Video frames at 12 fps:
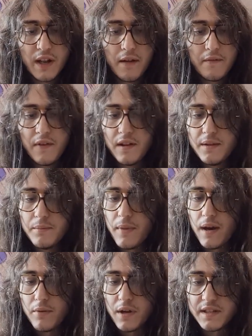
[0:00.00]
and I felt
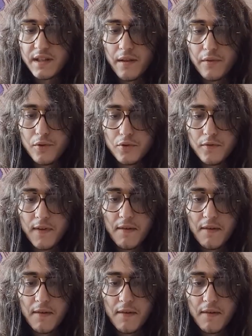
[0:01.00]
embarrassed at the thought of